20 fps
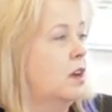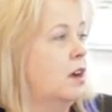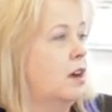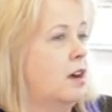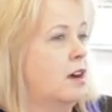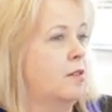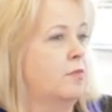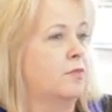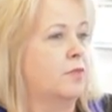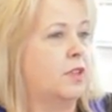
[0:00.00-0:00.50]

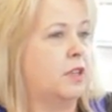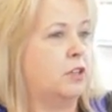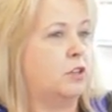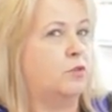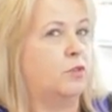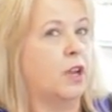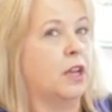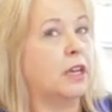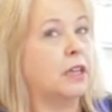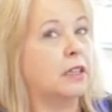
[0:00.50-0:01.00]
that
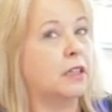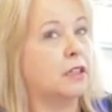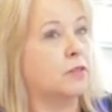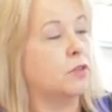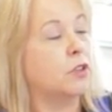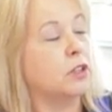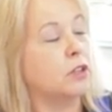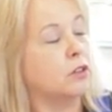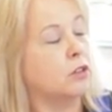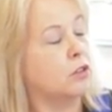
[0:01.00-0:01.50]
you've kind of
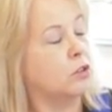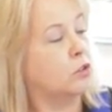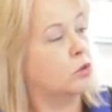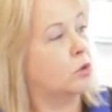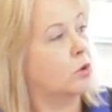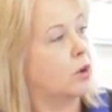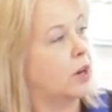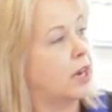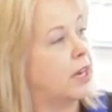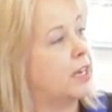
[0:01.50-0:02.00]
given
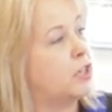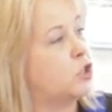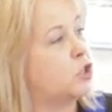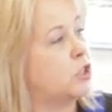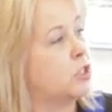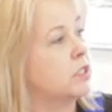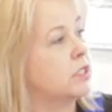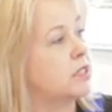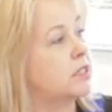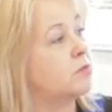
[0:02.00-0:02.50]
your
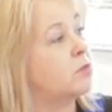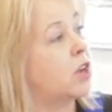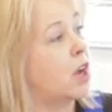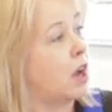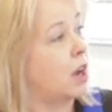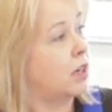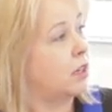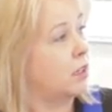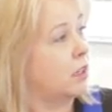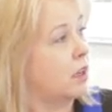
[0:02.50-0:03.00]
agent some
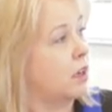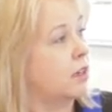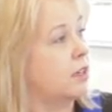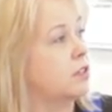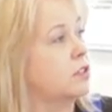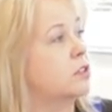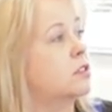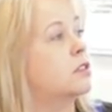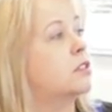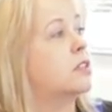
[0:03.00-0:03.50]

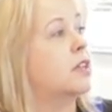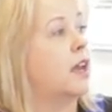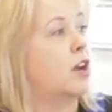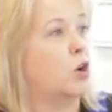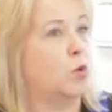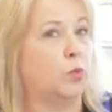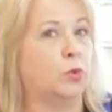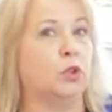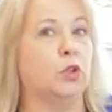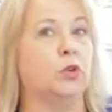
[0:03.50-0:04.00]
guidelines to
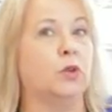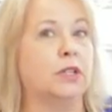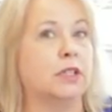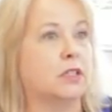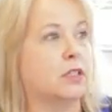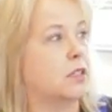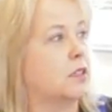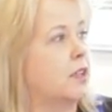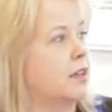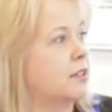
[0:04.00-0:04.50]
help you
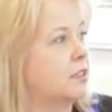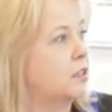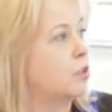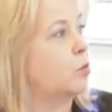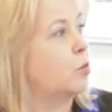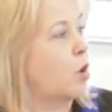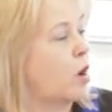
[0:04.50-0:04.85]
in selecting the